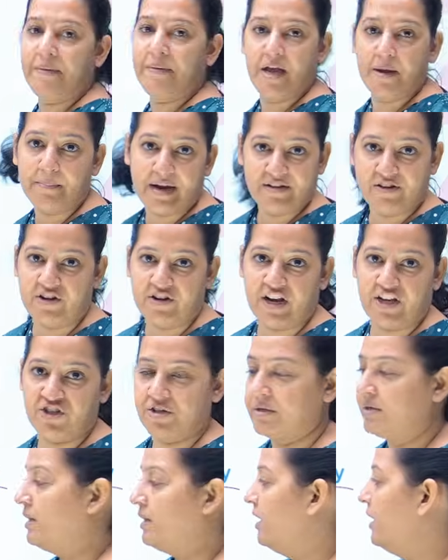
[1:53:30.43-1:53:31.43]
PMI detection.
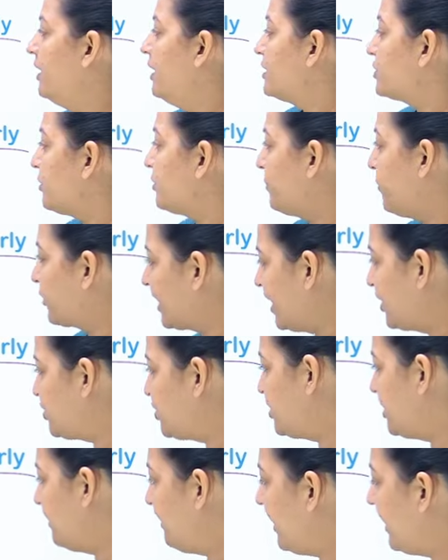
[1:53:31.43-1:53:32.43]
So
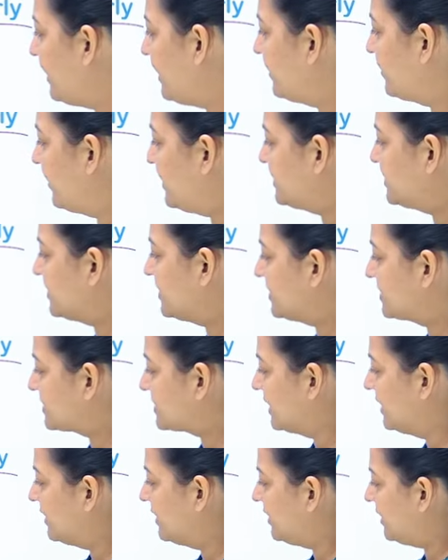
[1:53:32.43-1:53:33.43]
potassium increases
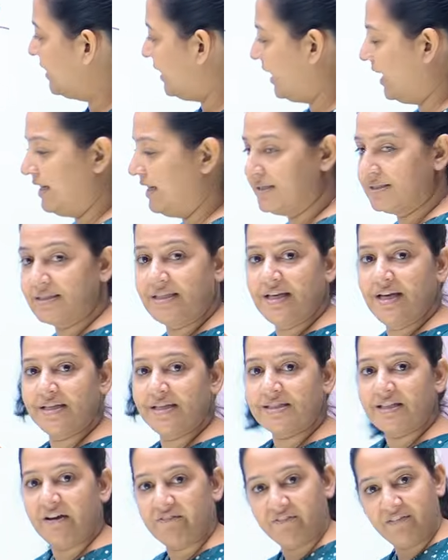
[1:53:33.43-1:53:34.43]
in
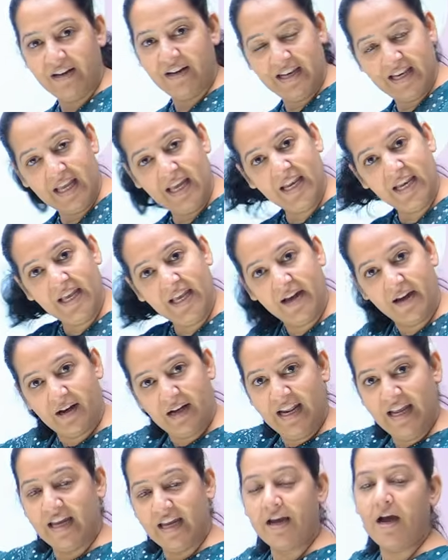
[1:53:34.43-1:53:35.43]
CSF
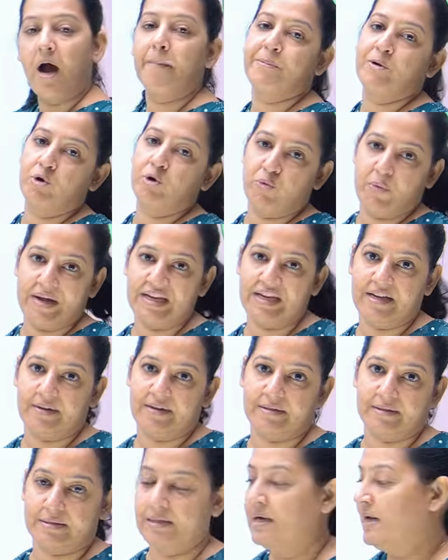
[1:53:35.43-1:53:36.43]
linearly up to 20
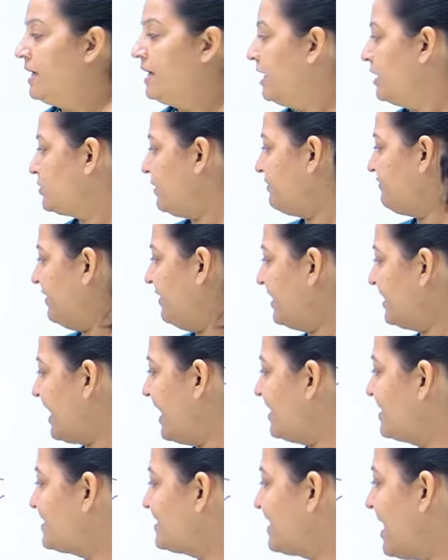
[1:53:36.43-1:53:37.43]
hours. So it will tell
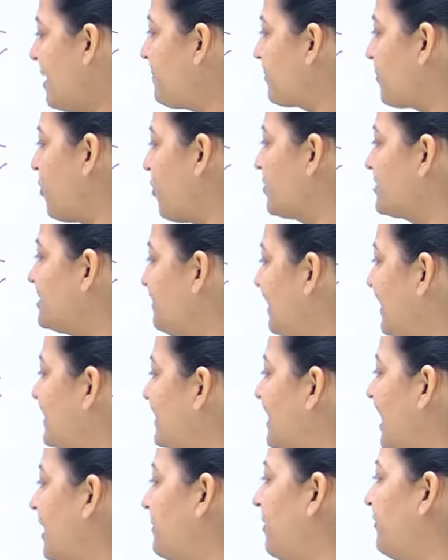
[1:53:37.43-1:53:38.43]
us approximate
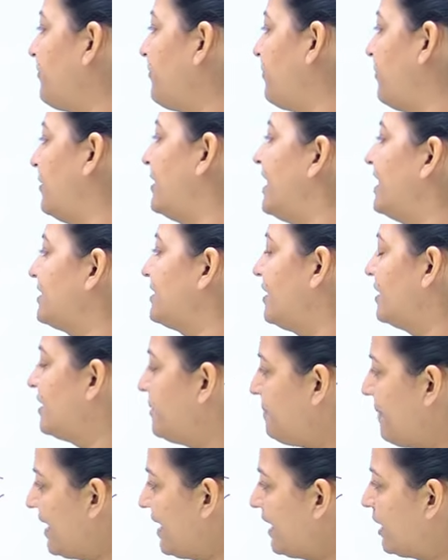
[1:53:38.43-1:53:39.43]
time of death.
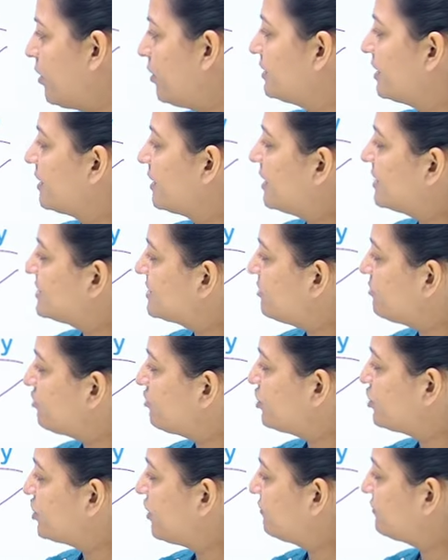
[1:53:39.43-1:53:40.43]
Depending on the
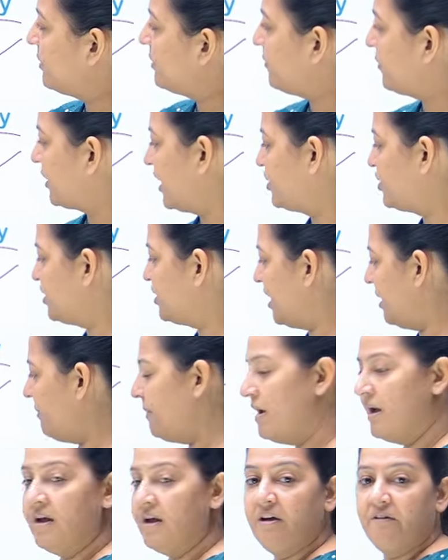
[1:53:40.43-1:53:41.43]
concentration of the potassium,
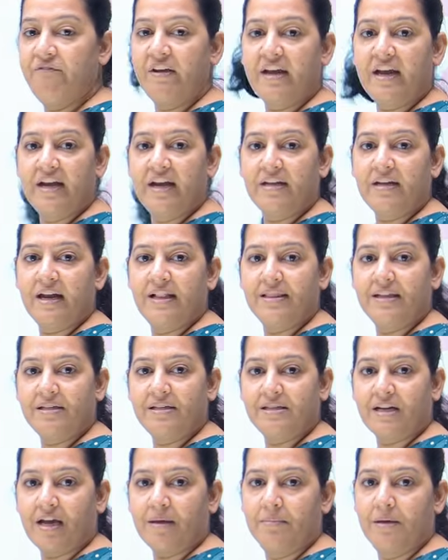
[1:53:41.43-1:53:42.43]
we can tell the
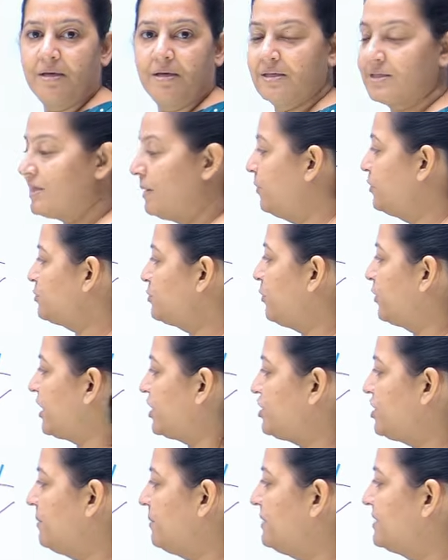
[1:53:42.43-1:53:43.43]
time. Suppose
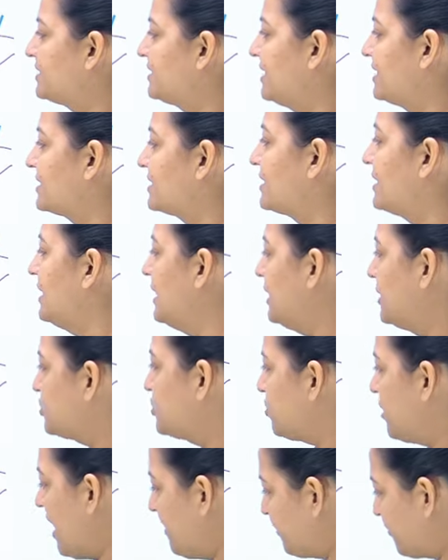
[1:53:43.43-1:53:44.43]
potassium is this, so
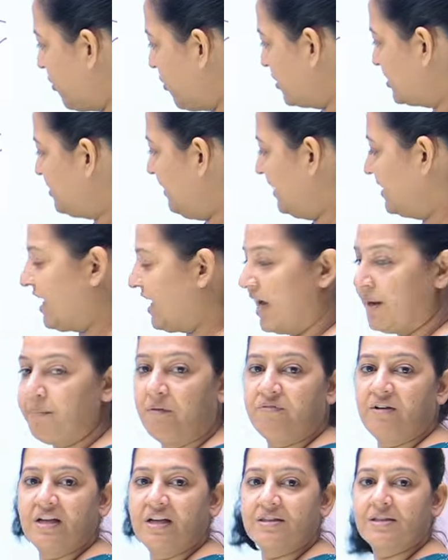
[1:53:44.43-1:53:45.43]
approximate time of
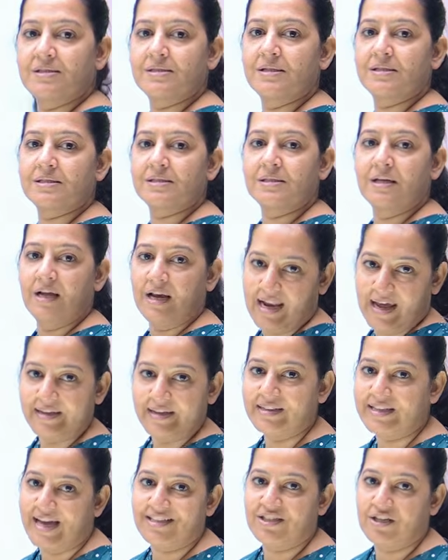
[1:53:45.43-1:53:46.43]
death is this, like
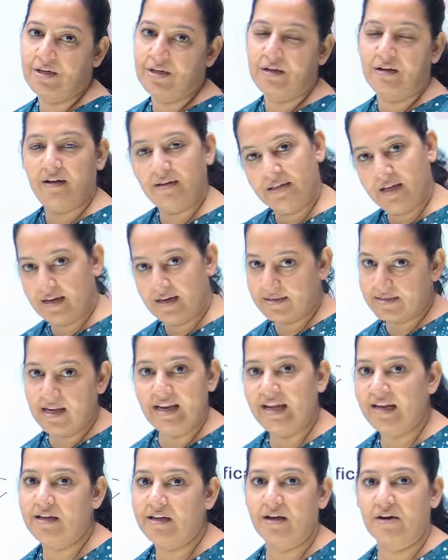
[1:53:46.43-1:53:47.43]
that. There is a
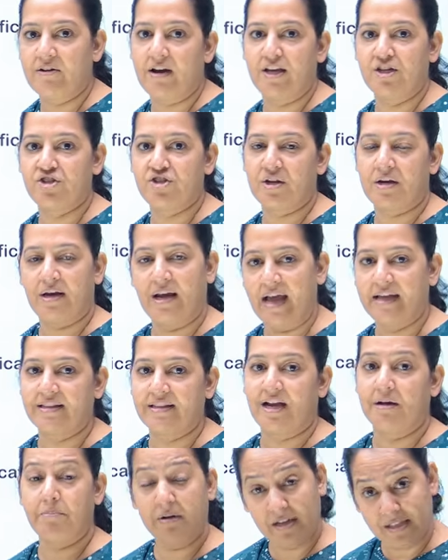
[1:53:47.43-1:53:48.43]
linear relation like
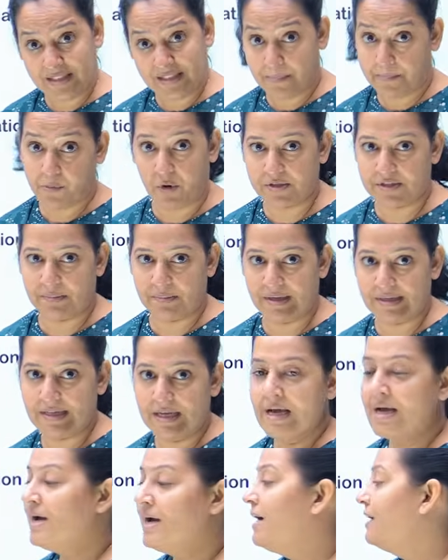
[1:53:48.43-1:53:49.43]
that, but it is approximate.
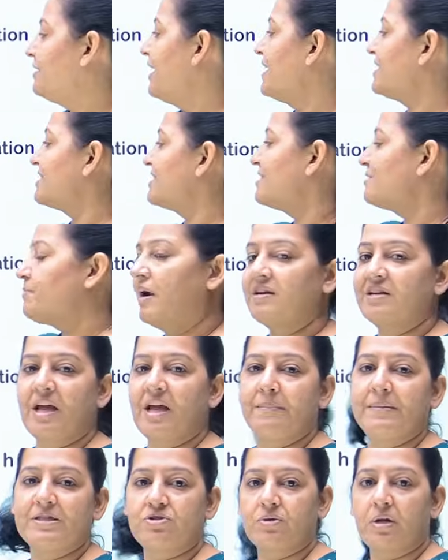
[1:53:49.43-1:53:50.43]
The next is blood
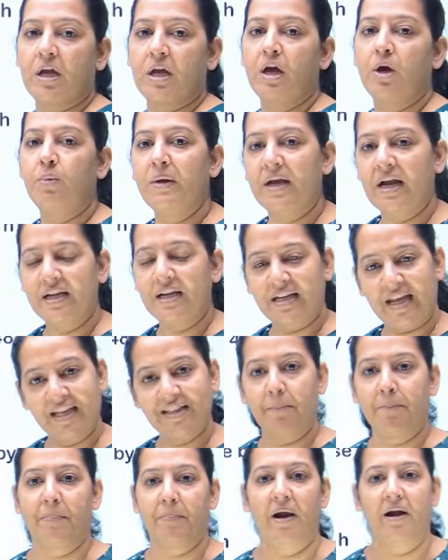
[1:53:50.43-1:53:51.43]
chemistry. We can take the
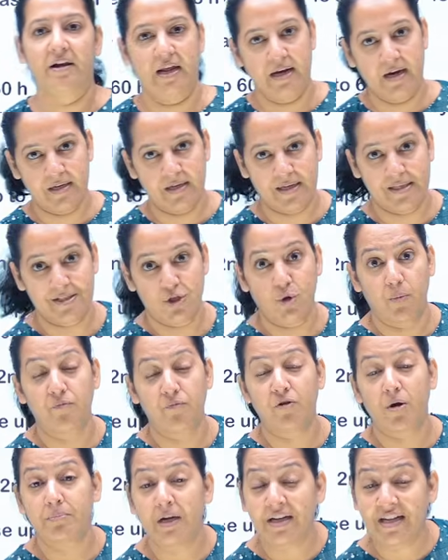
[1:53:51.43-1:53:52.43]
blood in a test tube
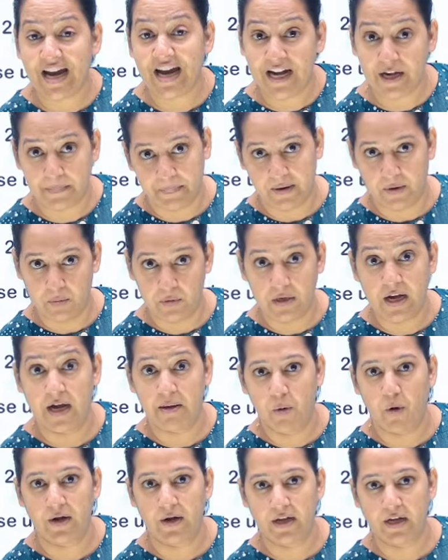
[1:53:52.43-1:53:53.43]
from the dead
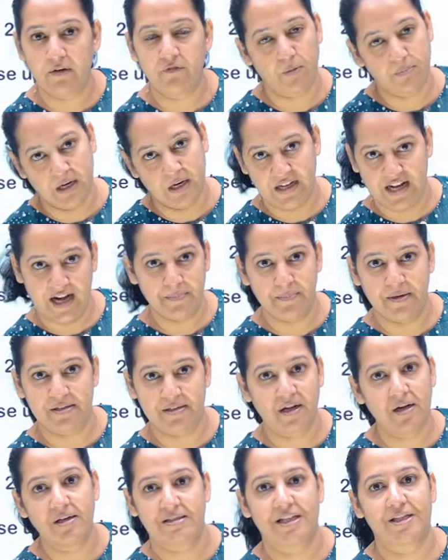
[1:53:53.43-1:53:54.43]
body, from the dead
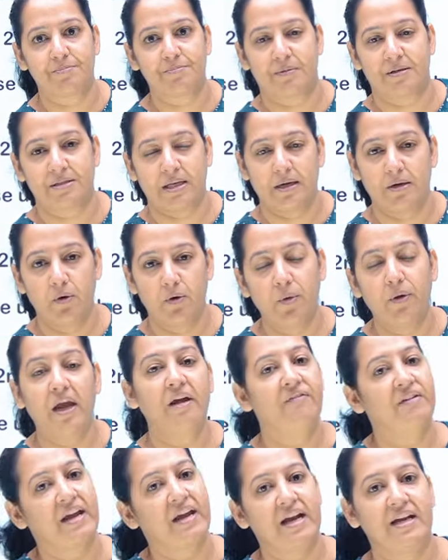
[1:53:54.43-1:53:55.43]
person, deceased person. Okay,
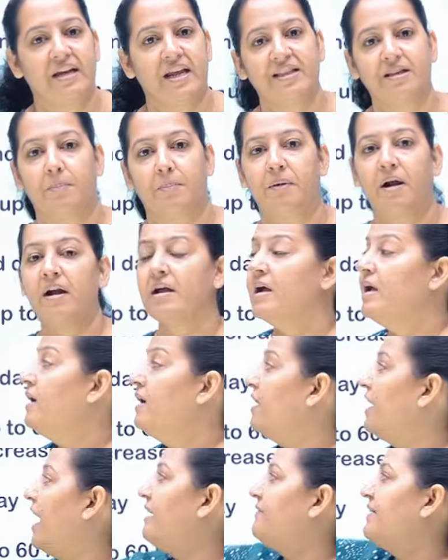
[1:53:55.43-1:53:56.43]
we can take the blood
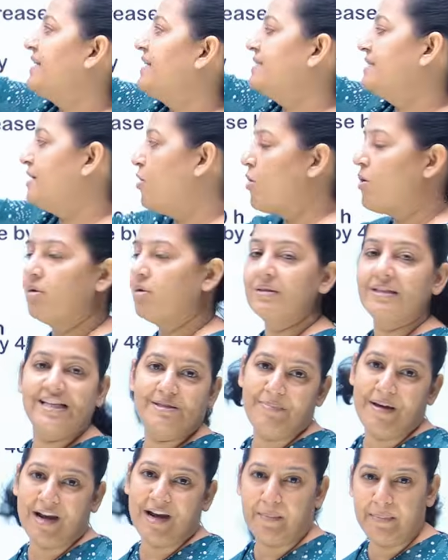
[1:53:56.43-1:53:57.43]
and we can see all these
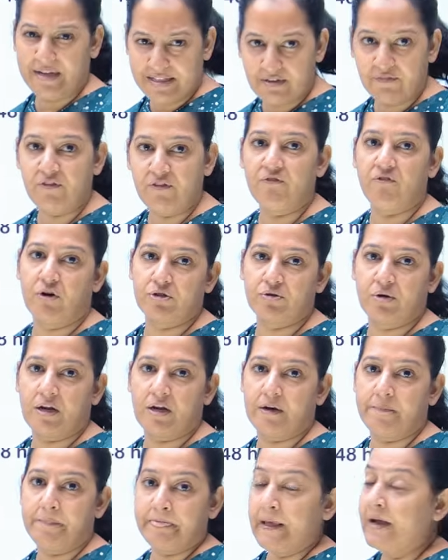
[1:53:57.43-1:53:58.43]
parameters if you want to learn.